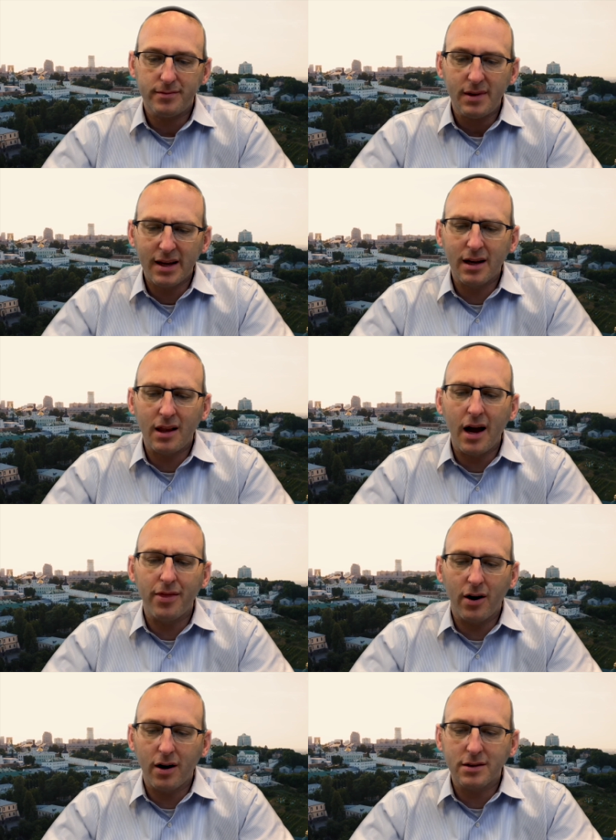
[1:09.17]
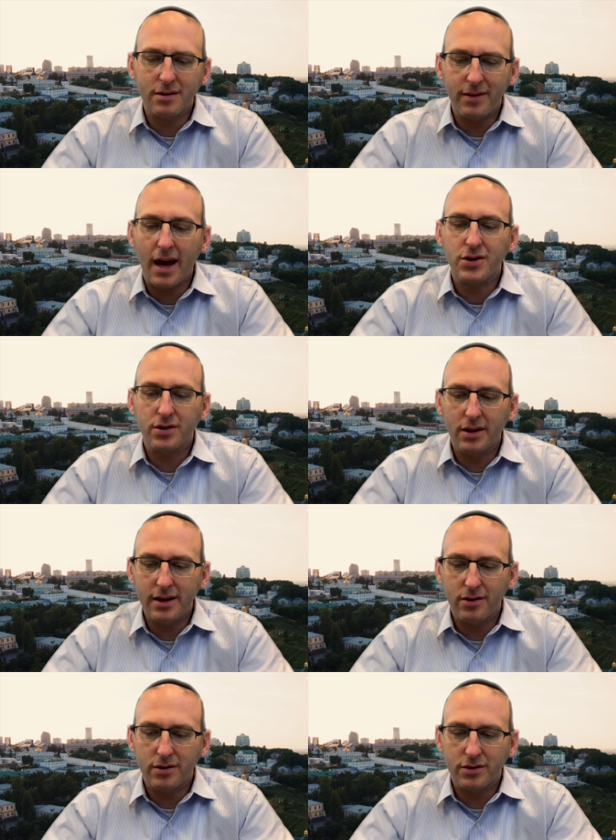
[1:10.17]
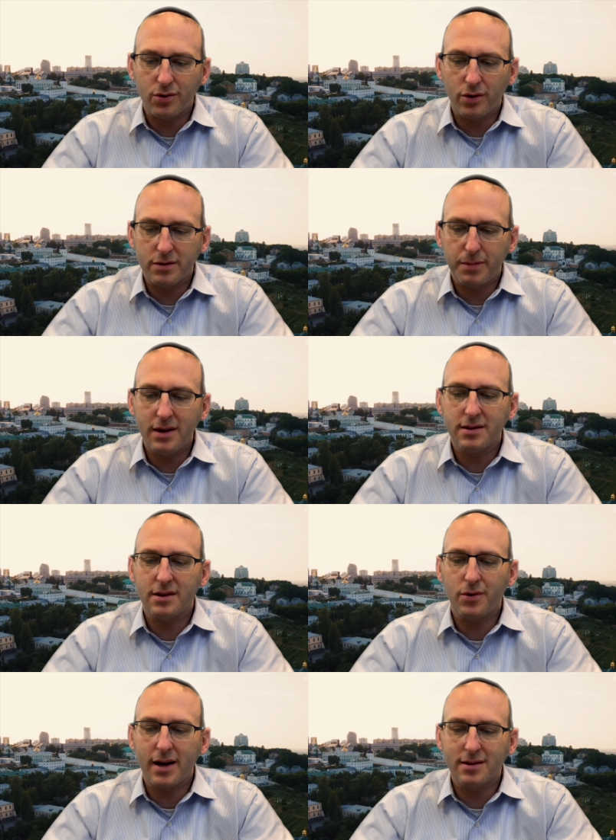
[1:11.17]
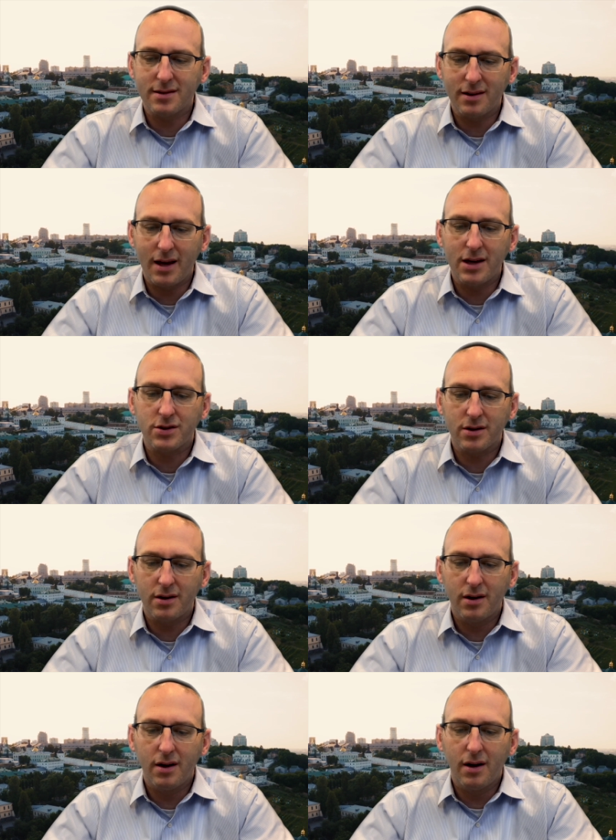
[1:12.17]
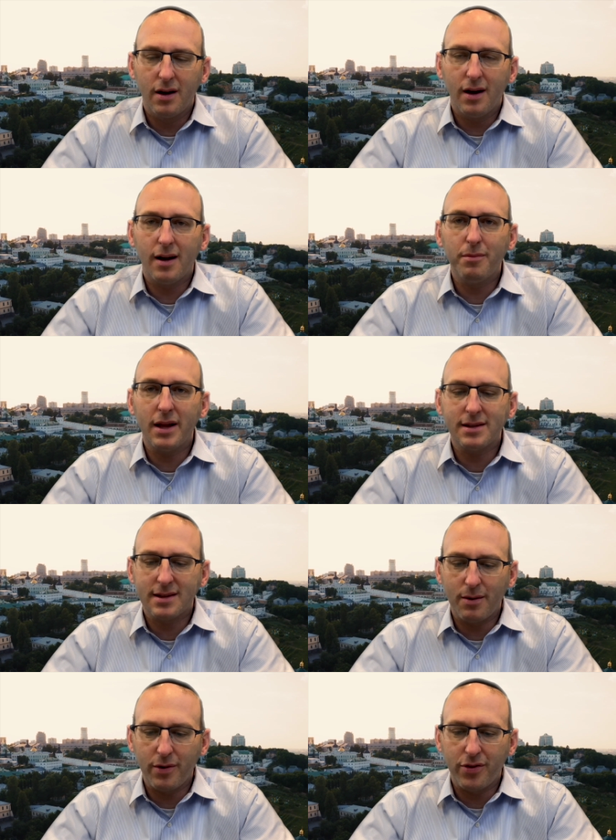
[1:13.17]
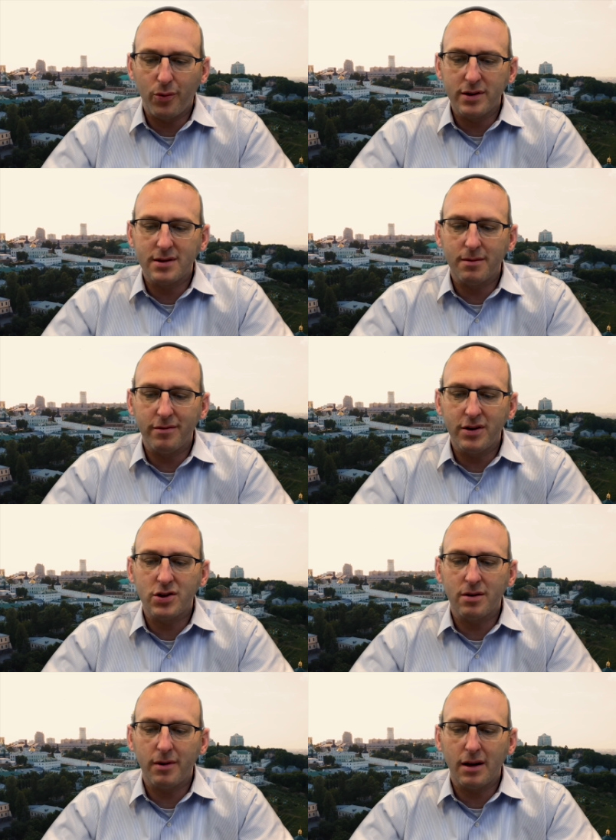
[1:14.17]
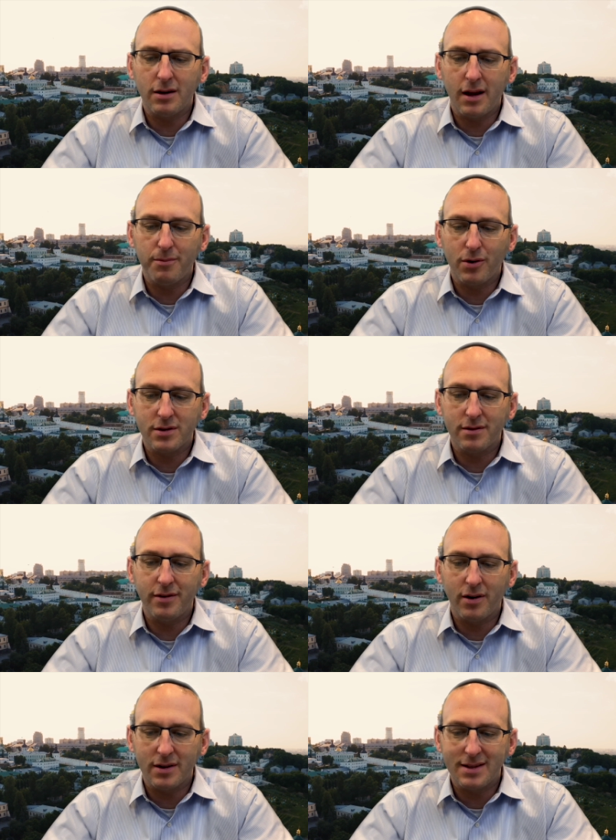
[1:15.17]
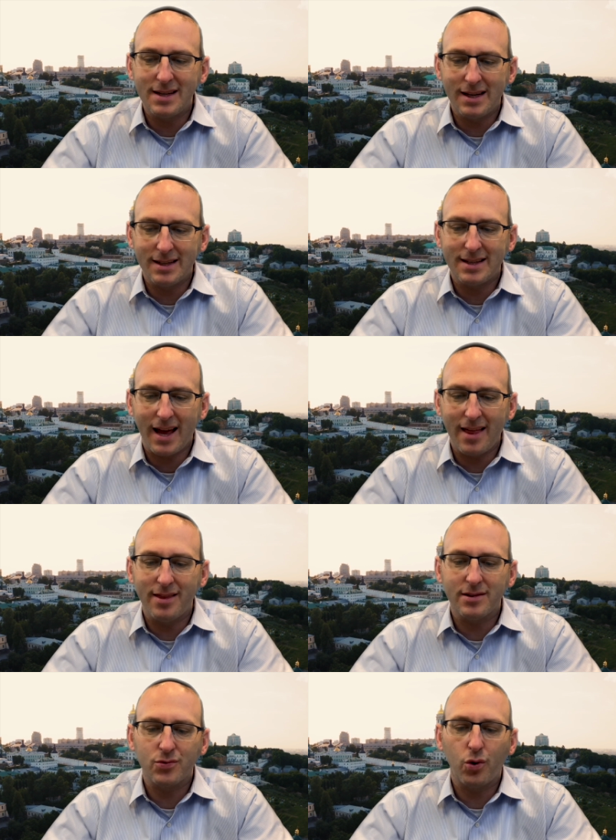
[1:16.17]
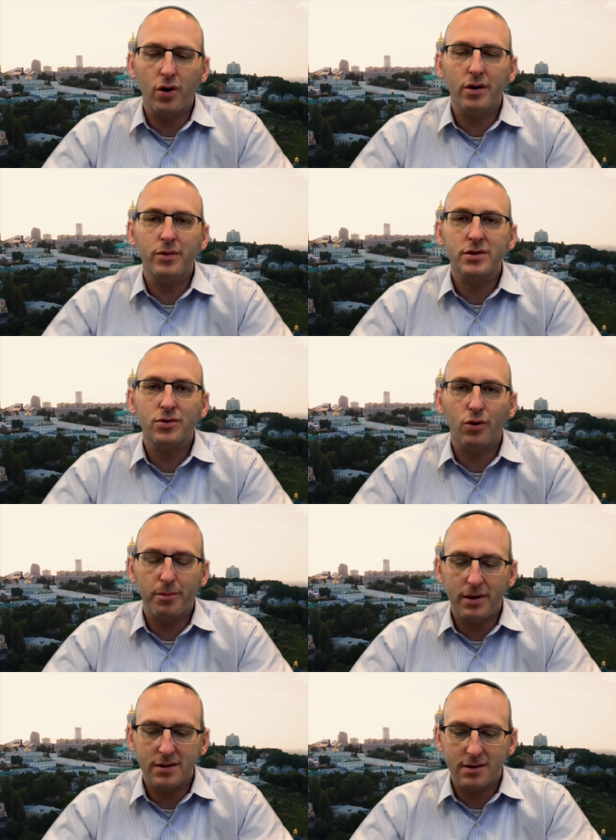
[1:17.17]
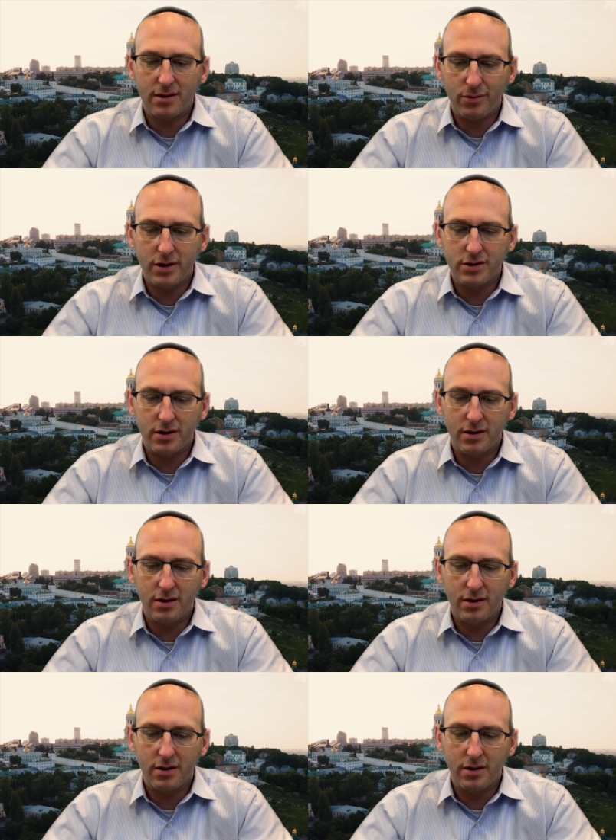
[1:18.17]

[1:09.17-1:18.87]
Incline the hearts of national leaders towards peace and reconciliation, and bless them with the wisdom, vision, and perseverance needed to end this war and restore peace to the region.